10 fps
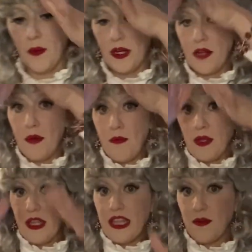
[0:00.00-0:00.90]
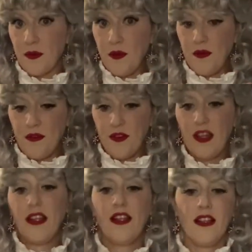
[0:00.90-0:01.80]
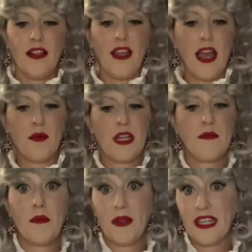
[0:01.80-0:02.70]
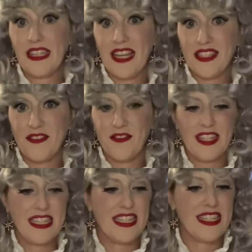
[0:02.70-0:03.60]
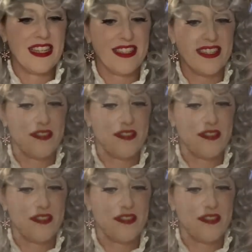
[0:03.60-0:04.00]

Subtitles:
we're going to be building the roof, and we're going to be building lots of fun details.